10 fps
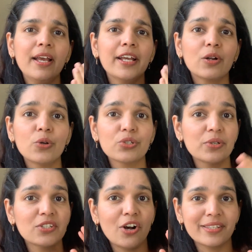It also
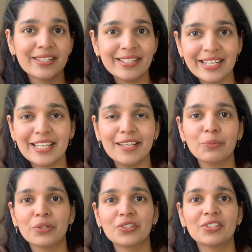is not sticky,
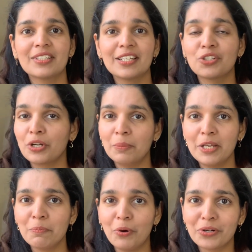which is extremely
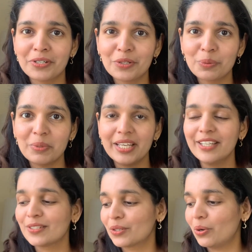important to me.
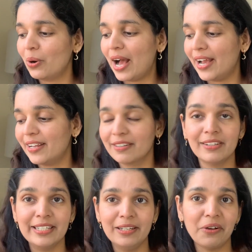So I
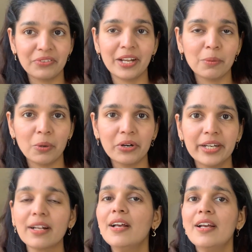really love that about it.